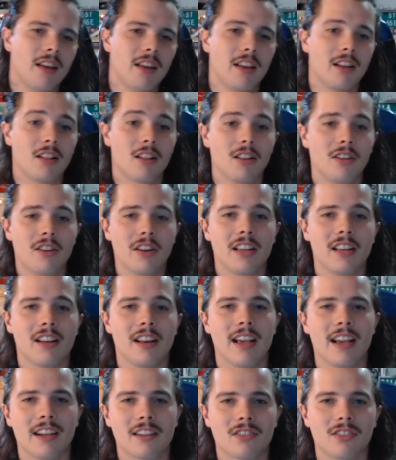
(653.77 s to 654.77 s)
including
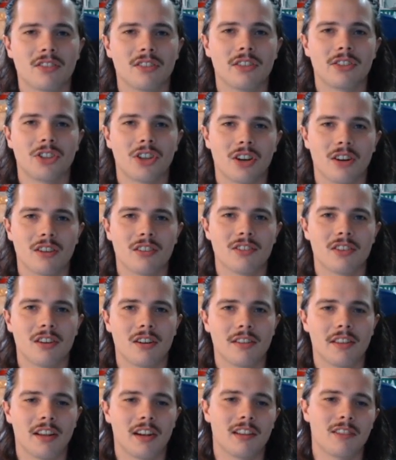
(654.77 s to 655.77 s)
an extra
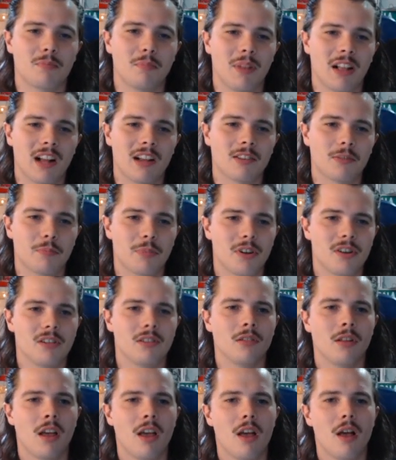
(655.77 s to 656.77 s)
Charizard that has Blast
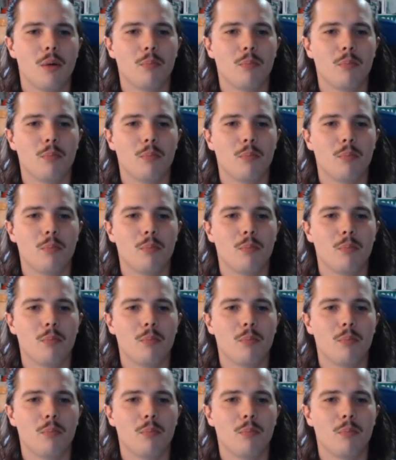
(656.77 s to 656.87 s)
Burn.